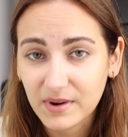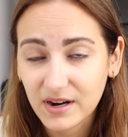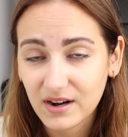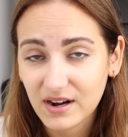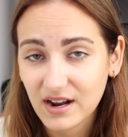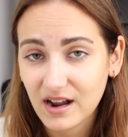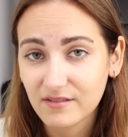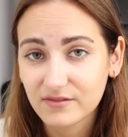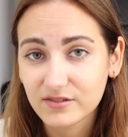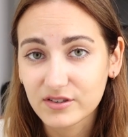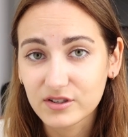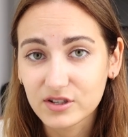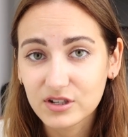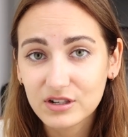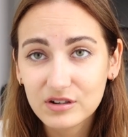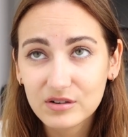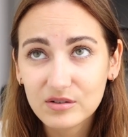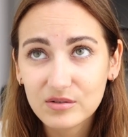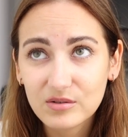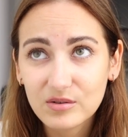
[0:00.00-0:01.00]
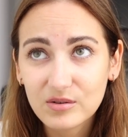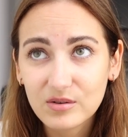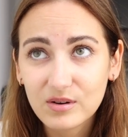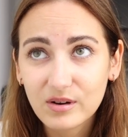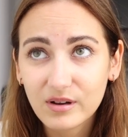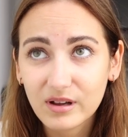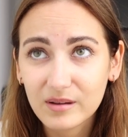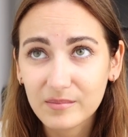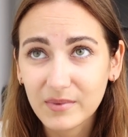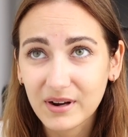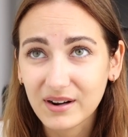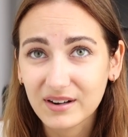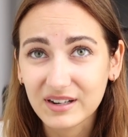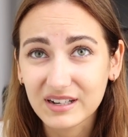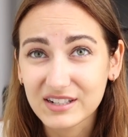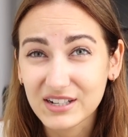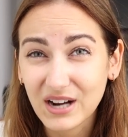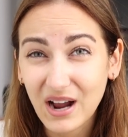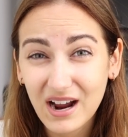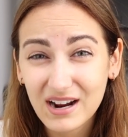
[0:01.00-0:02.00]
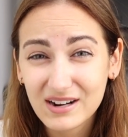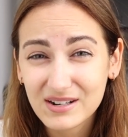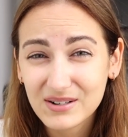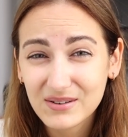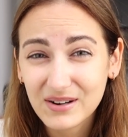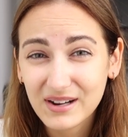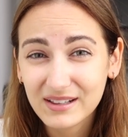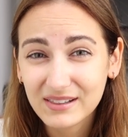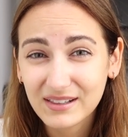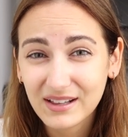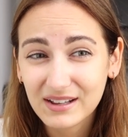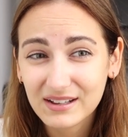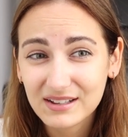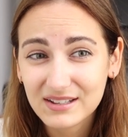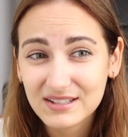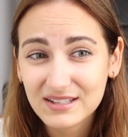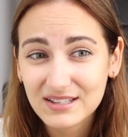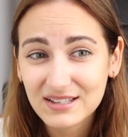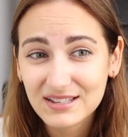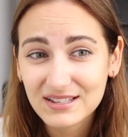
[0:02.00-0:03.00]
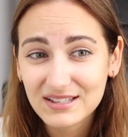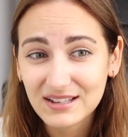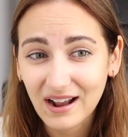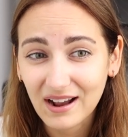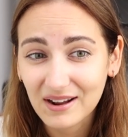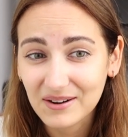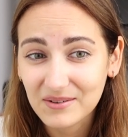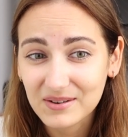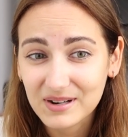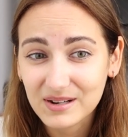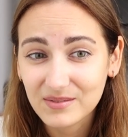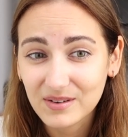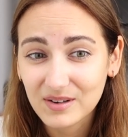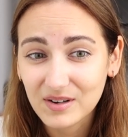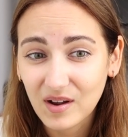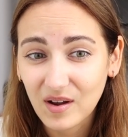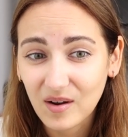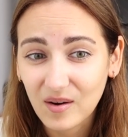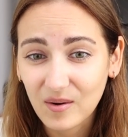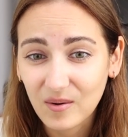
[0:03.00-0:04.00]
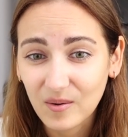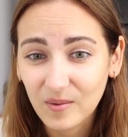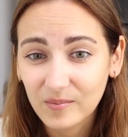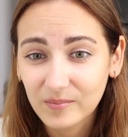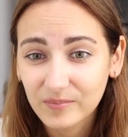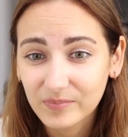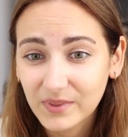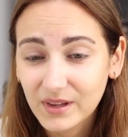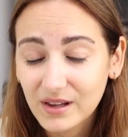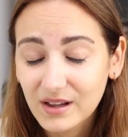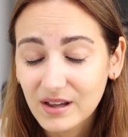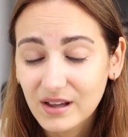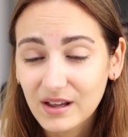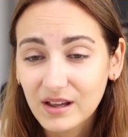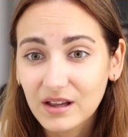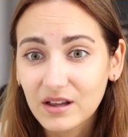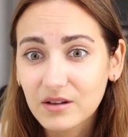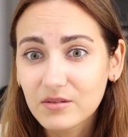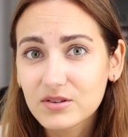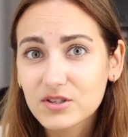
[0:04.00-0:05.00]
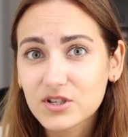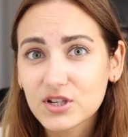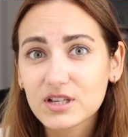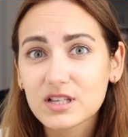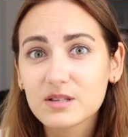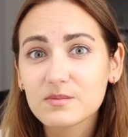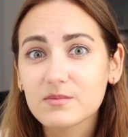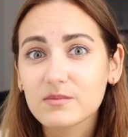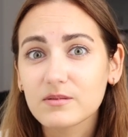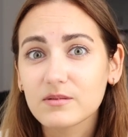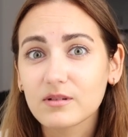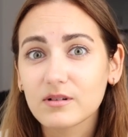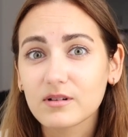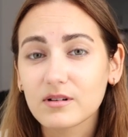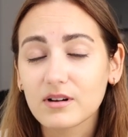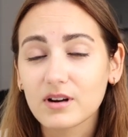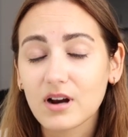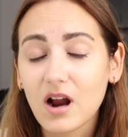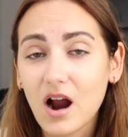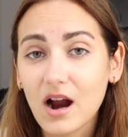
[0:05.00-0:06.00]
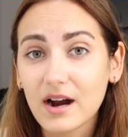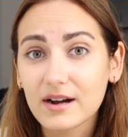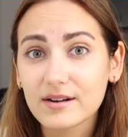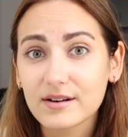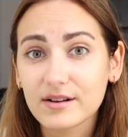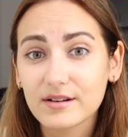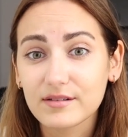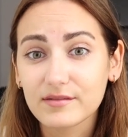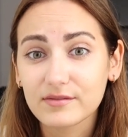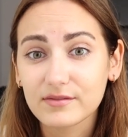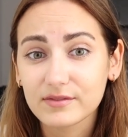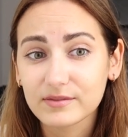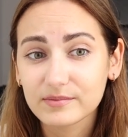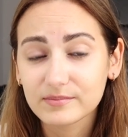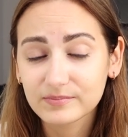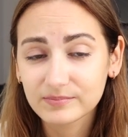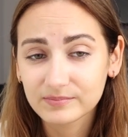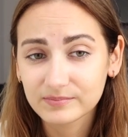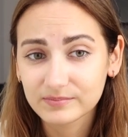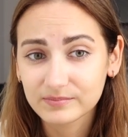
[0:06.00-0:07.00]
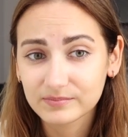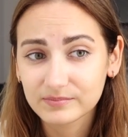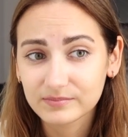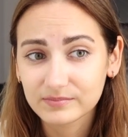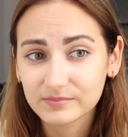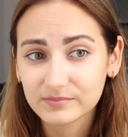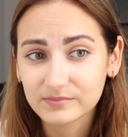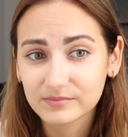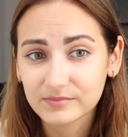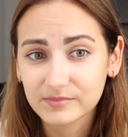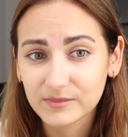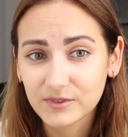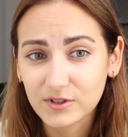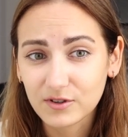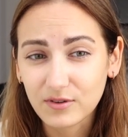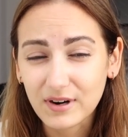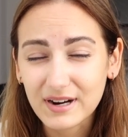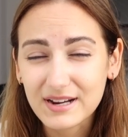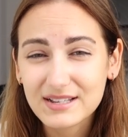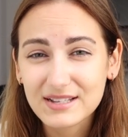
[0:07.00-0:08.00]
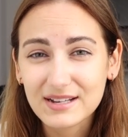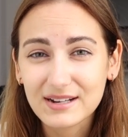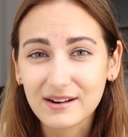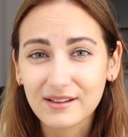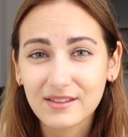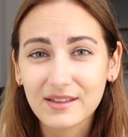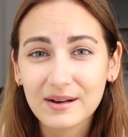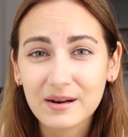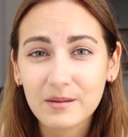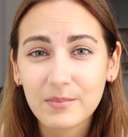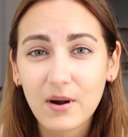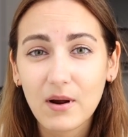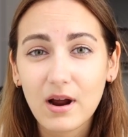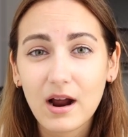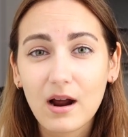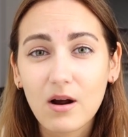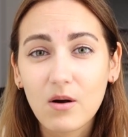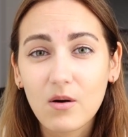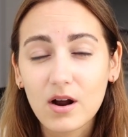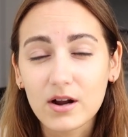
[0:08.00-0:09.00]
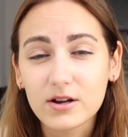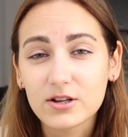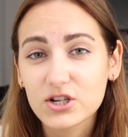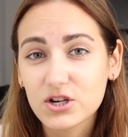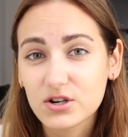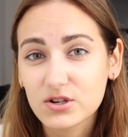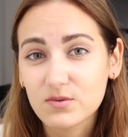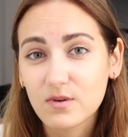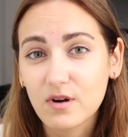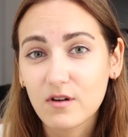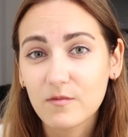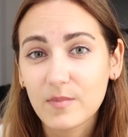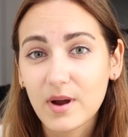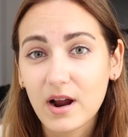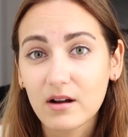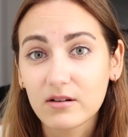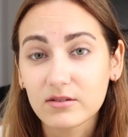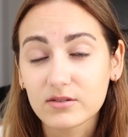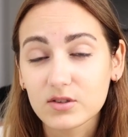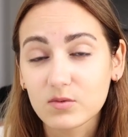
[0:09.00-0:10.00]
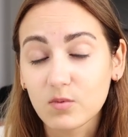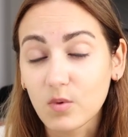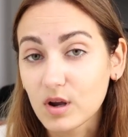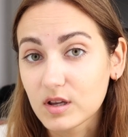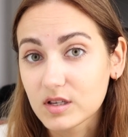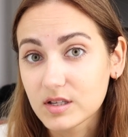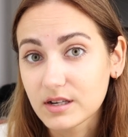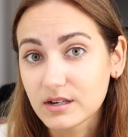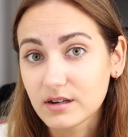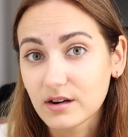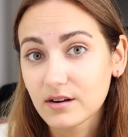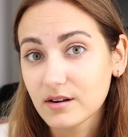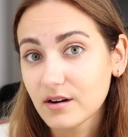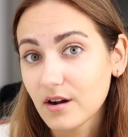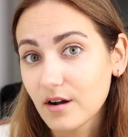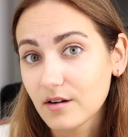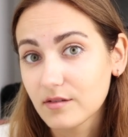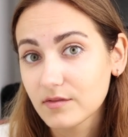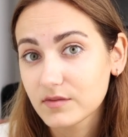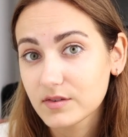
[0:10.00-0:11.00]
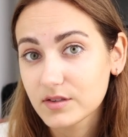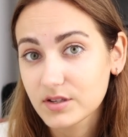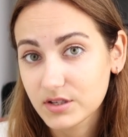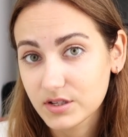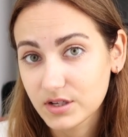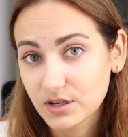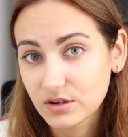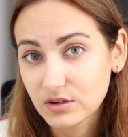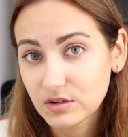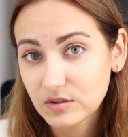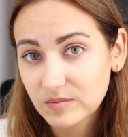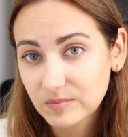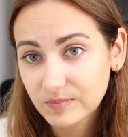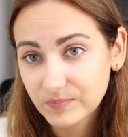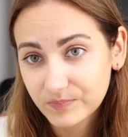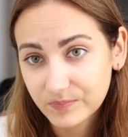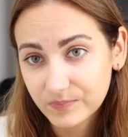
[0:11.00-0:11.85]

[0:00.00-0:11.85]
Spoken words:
I gonna have to do? Am I gonna die doing this? I don't even know. It was just kind of crazy to think about how 112 pounds wasn't enough still.